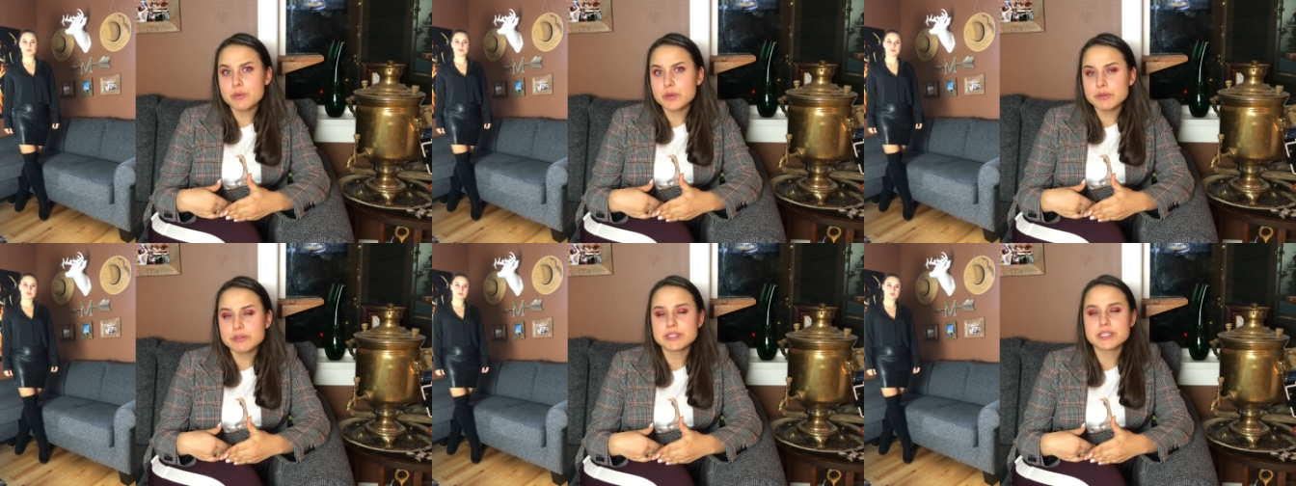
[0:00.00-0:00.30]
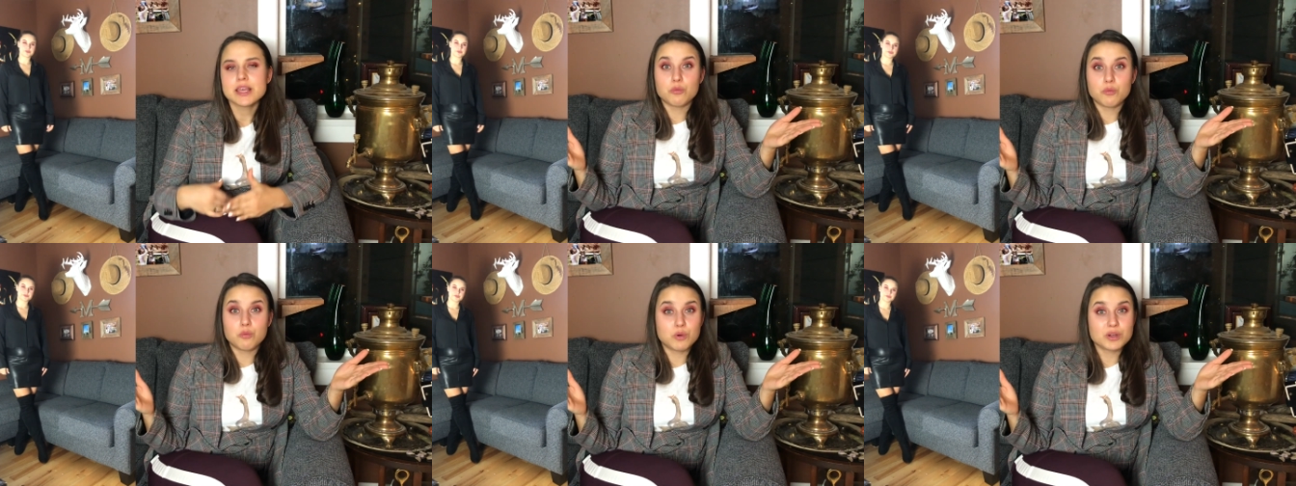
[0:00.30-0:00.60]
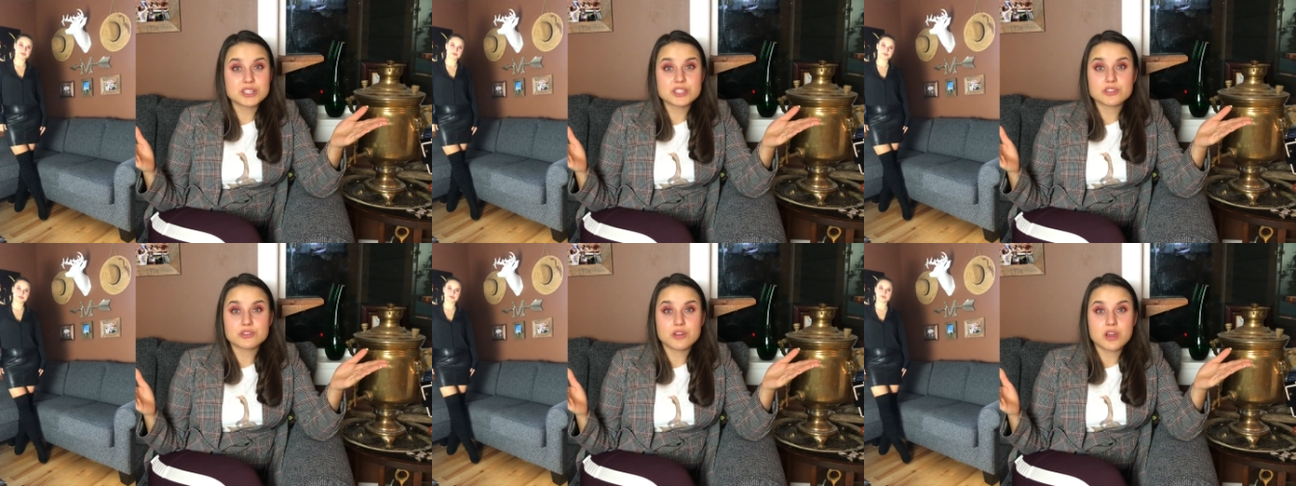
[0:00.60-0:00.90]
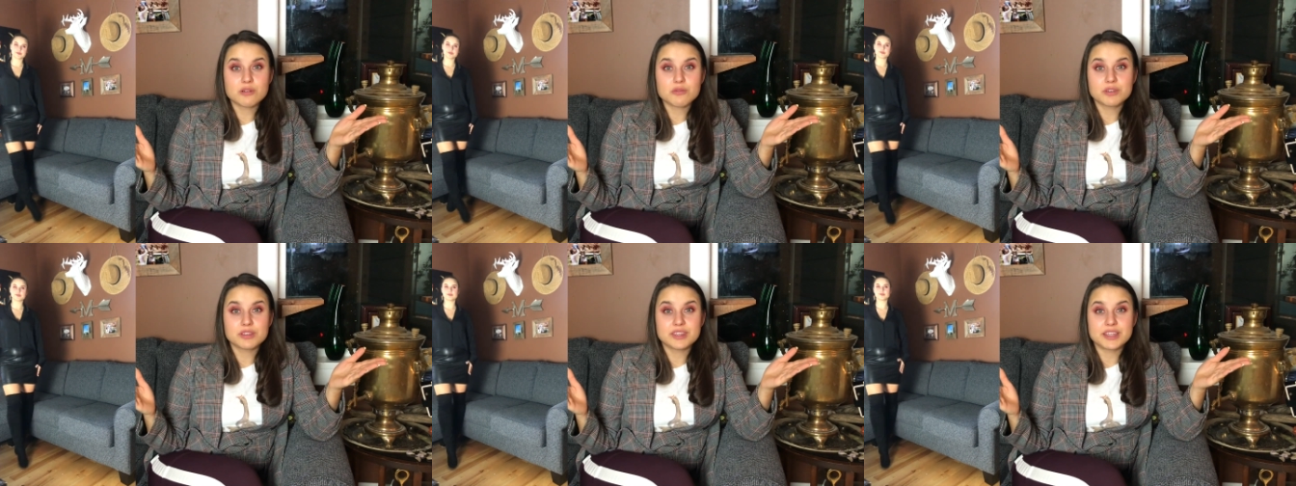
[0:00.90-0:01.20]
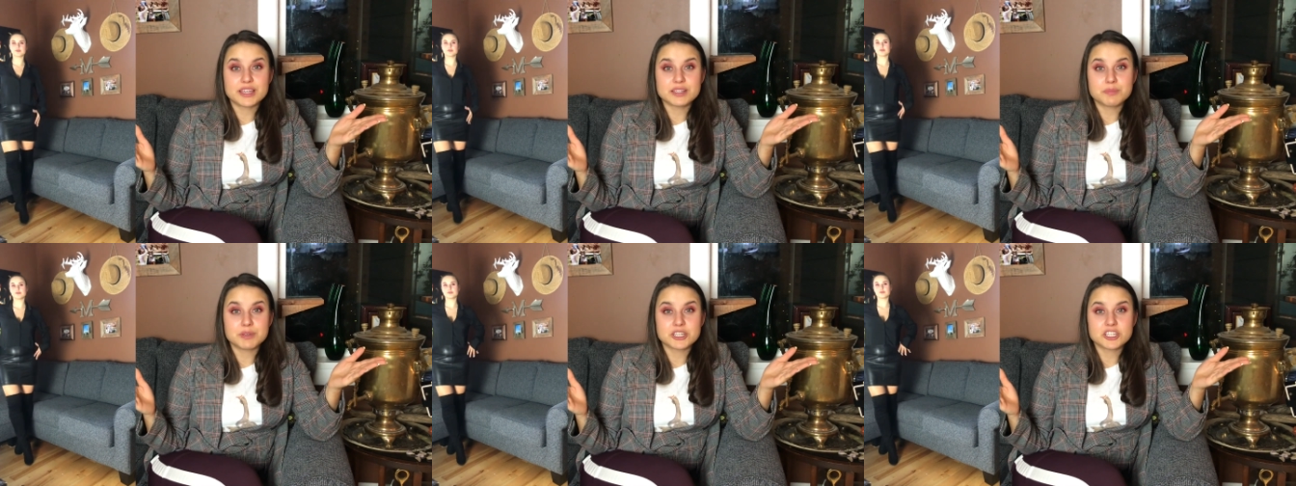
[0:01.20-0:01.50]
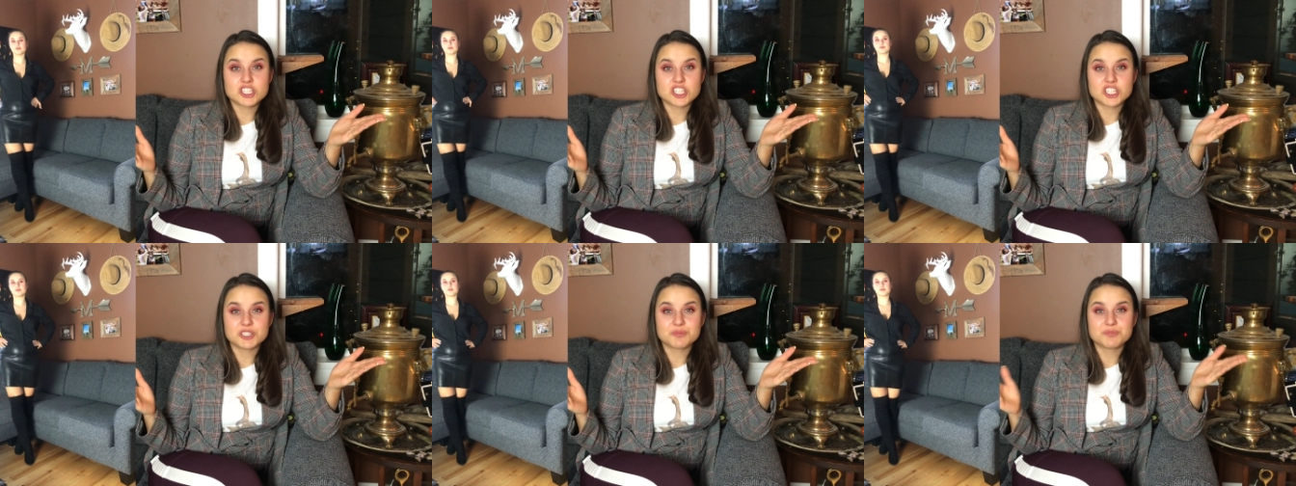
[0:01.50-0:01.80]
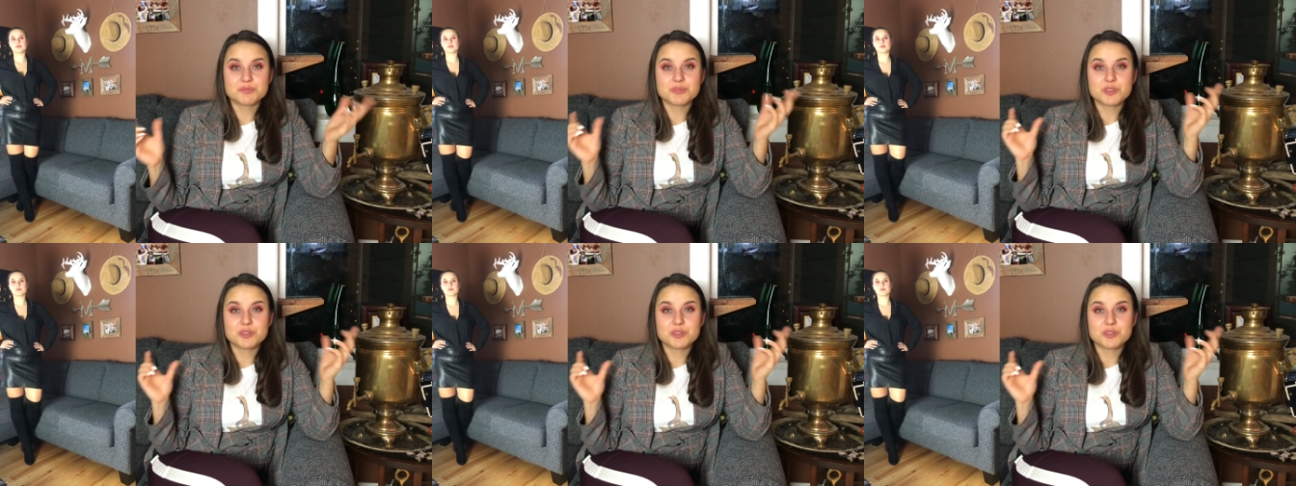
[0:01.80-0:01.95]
boots. What's wrong with that picture?